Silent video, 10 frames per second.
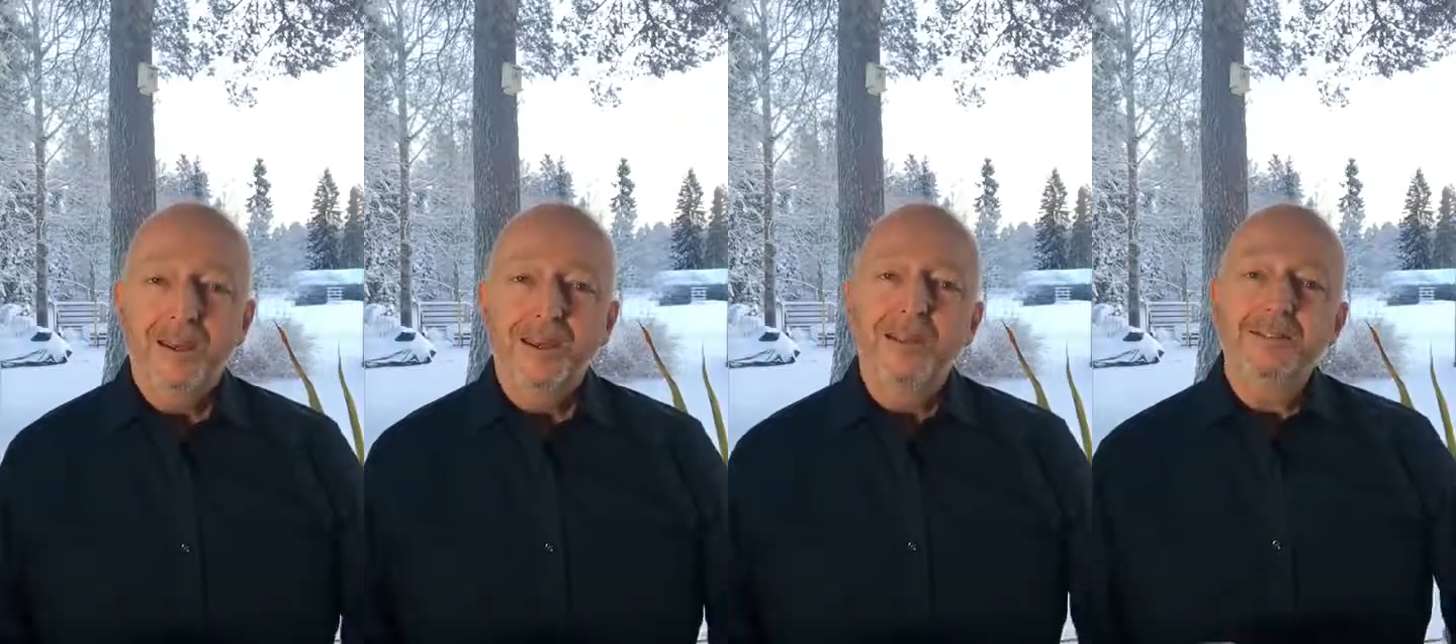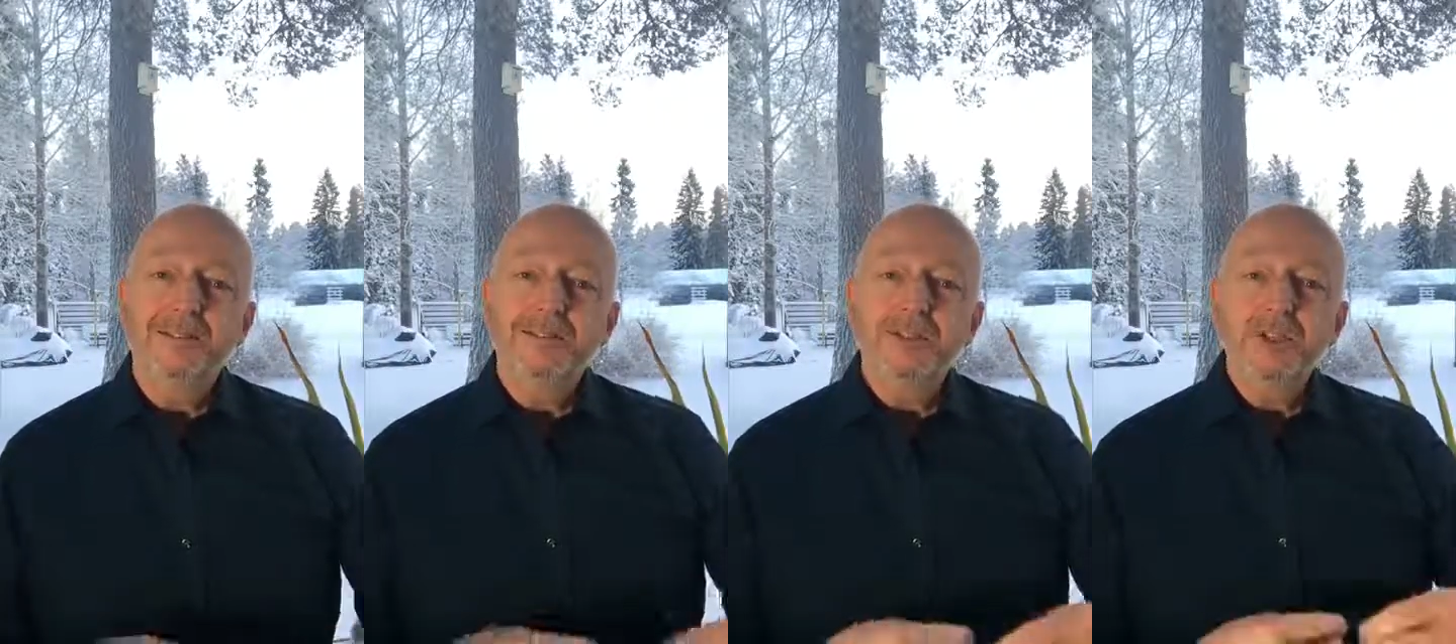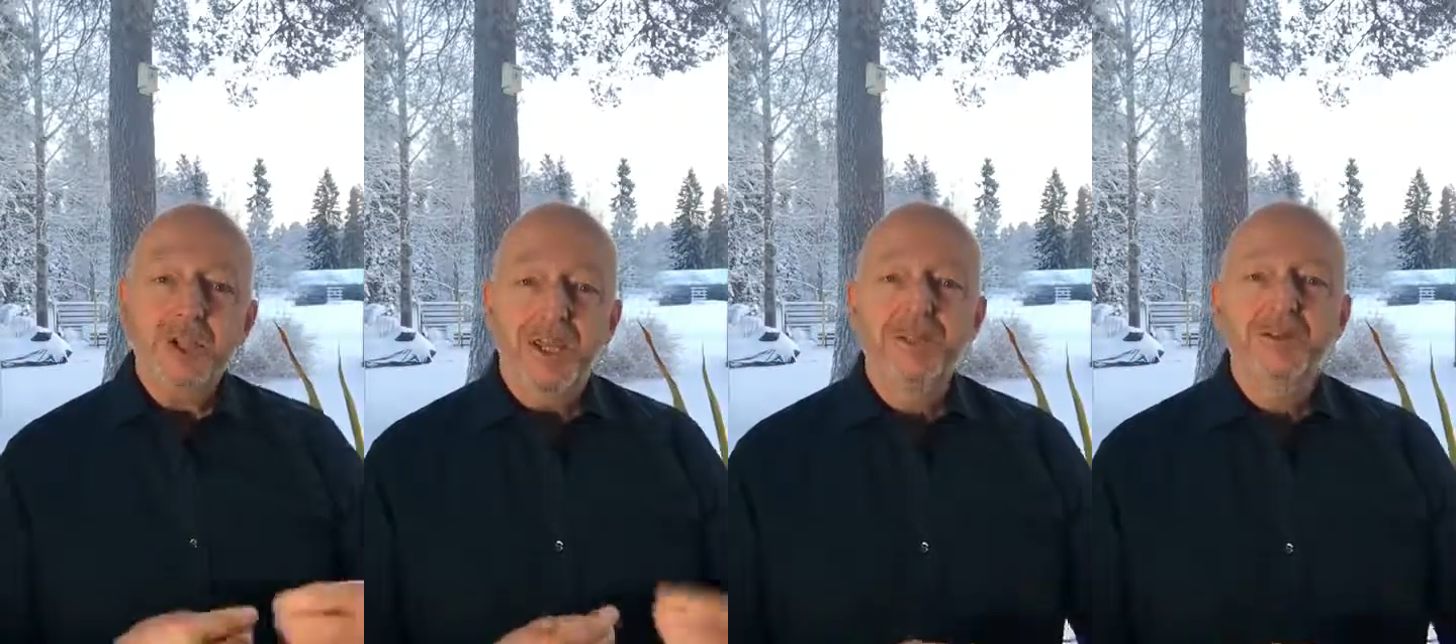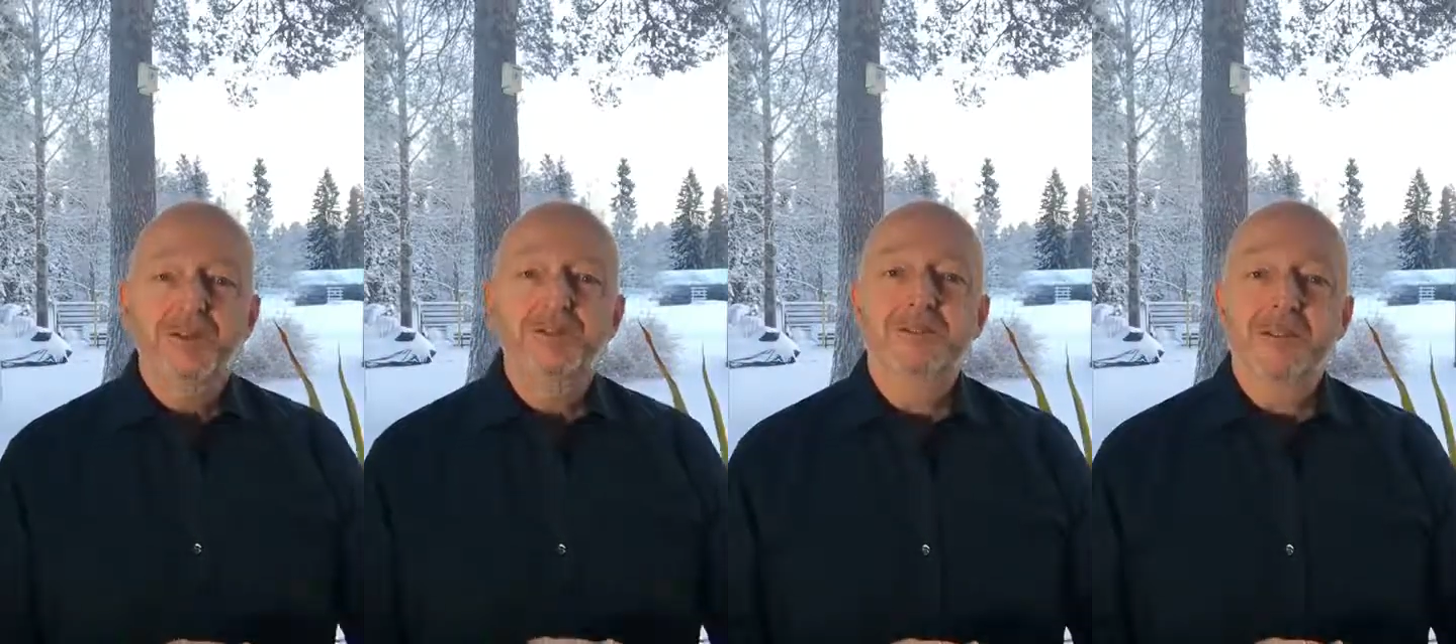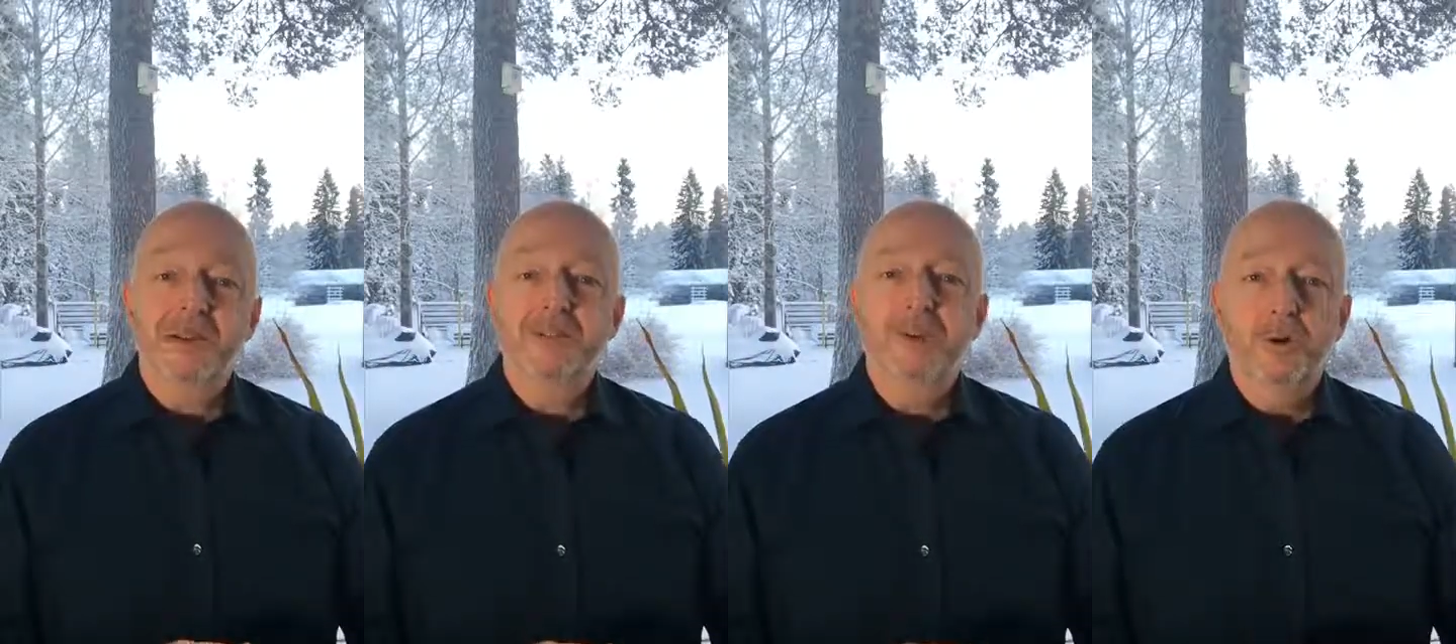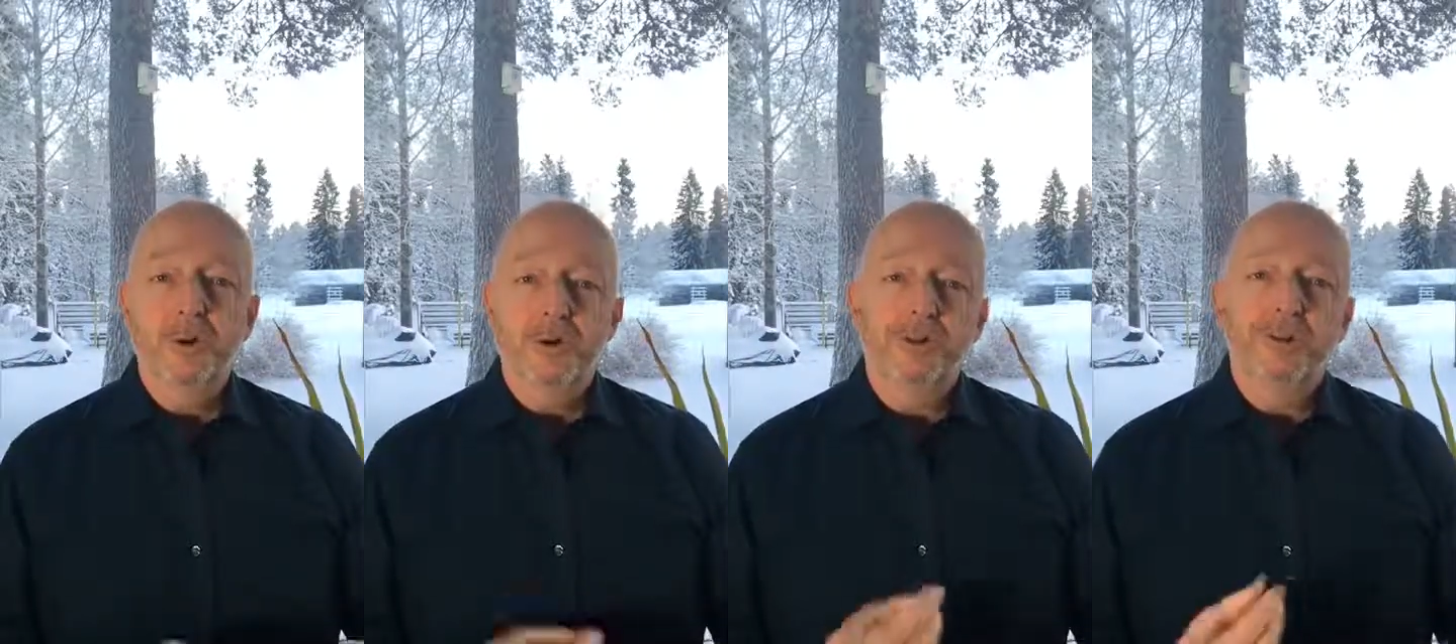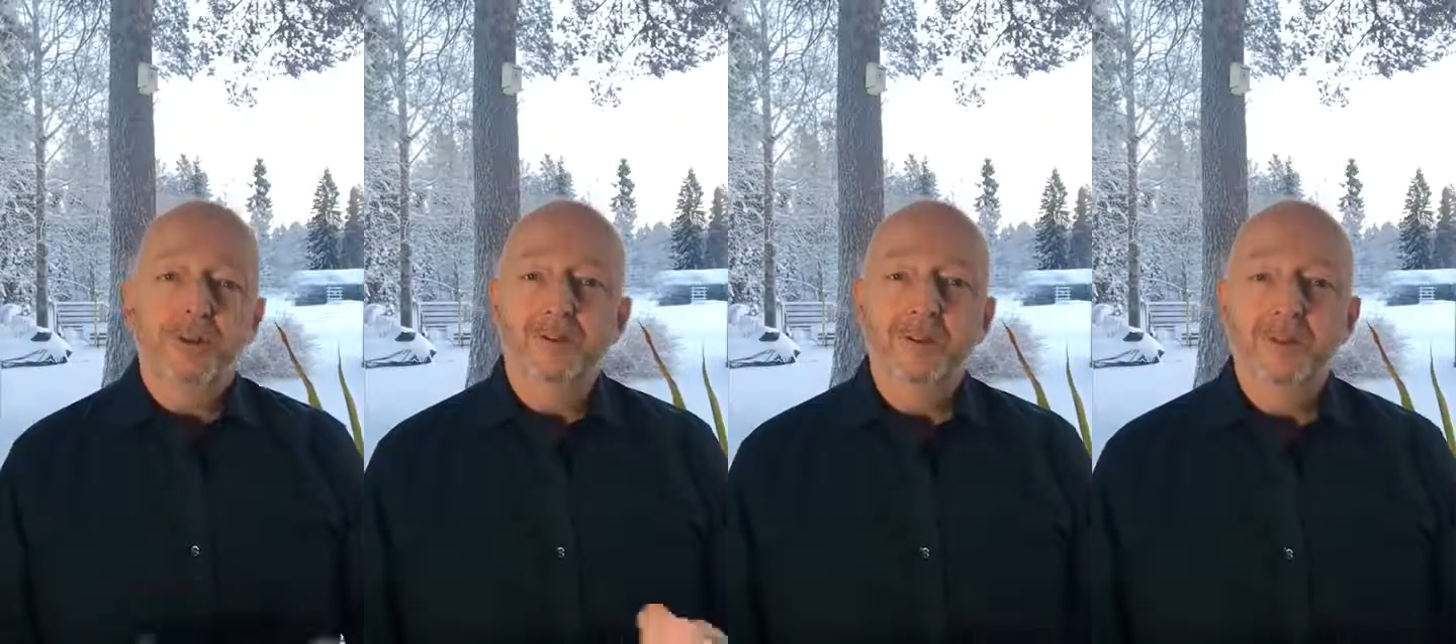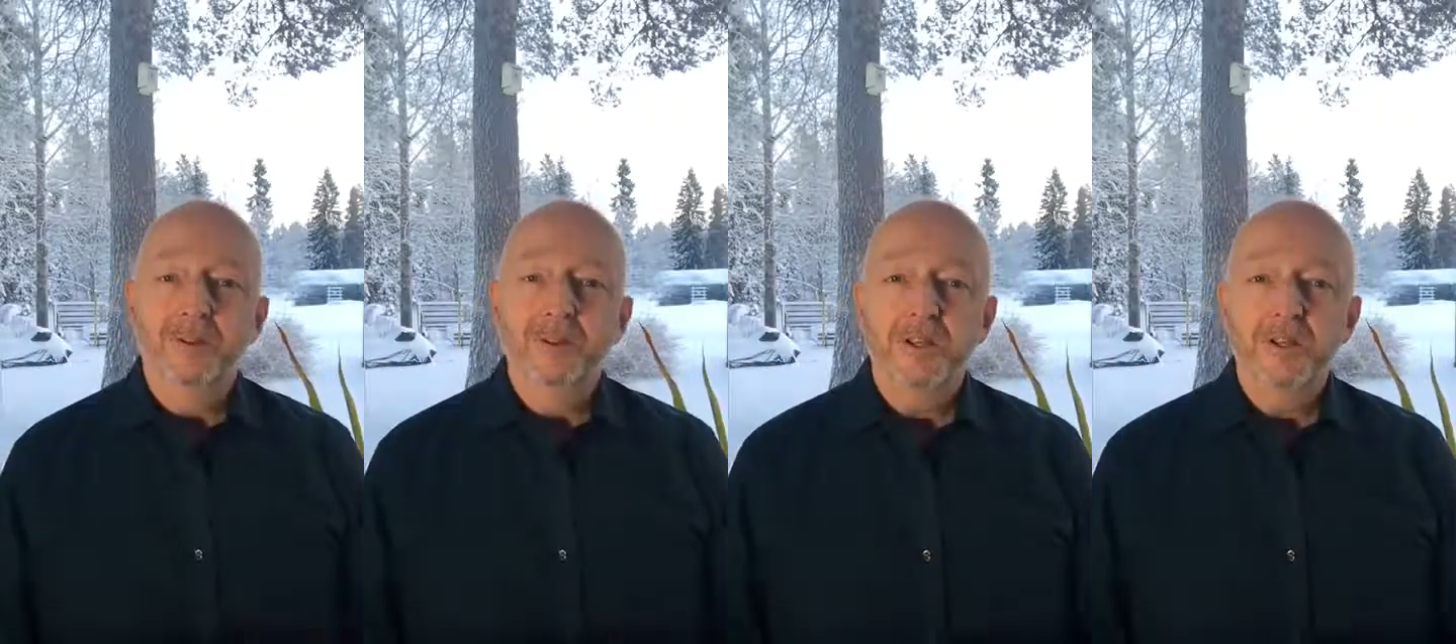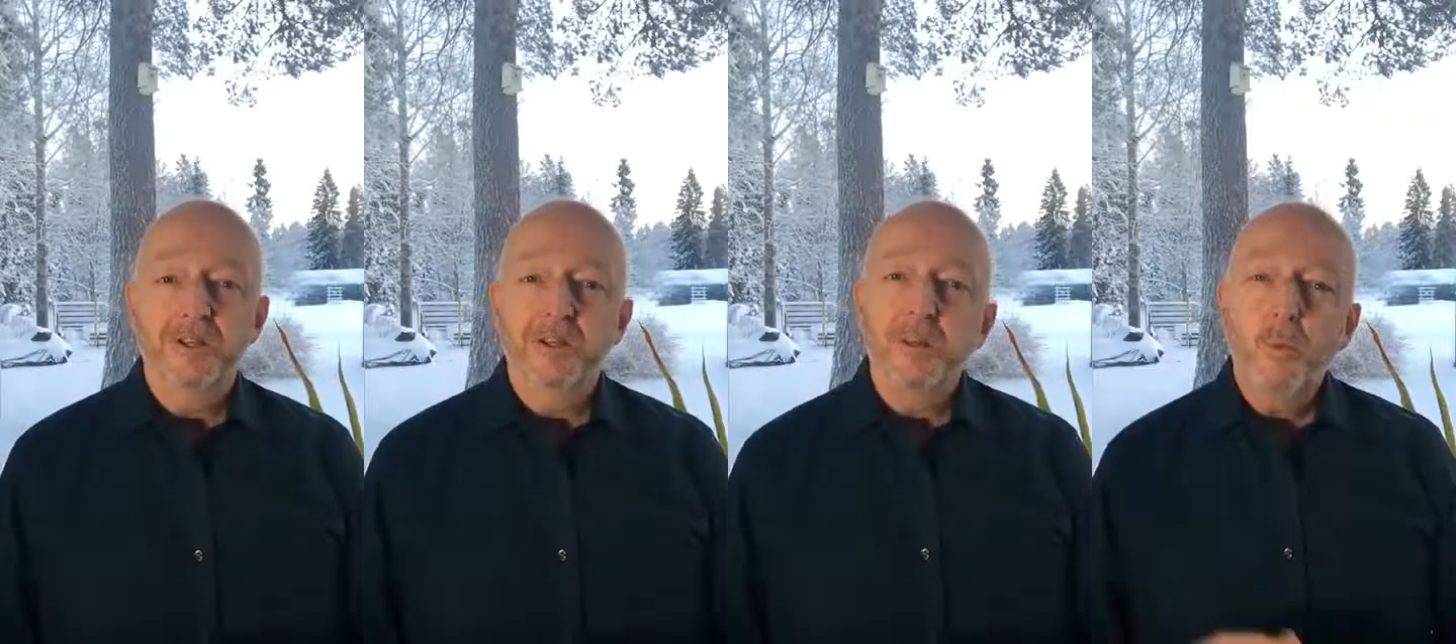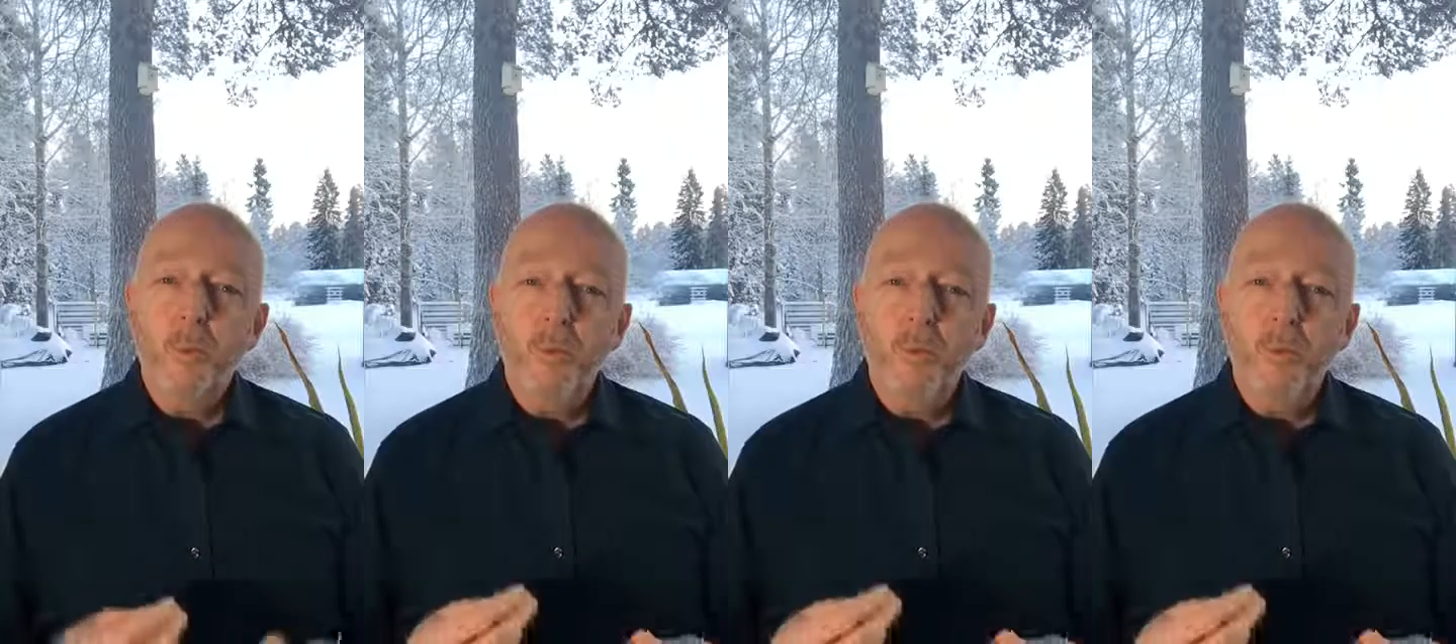is the changes that is going on in different organizations and the